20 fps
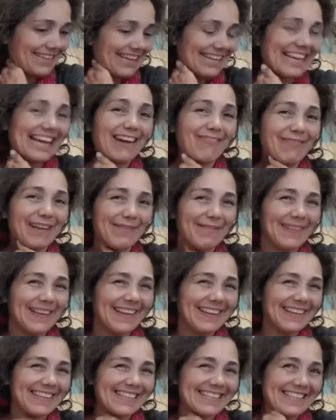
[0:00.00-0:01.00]
And now my
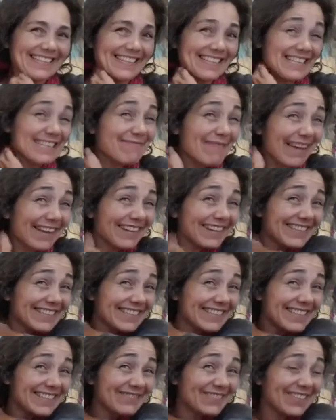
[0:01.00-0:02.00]
playlist is expanded
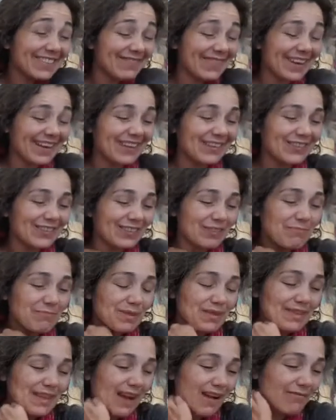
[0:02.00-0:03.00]
since with my
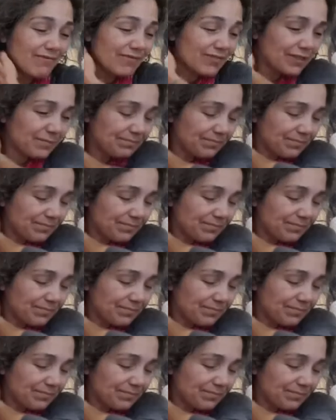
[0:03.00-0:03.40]
YouTube stuff.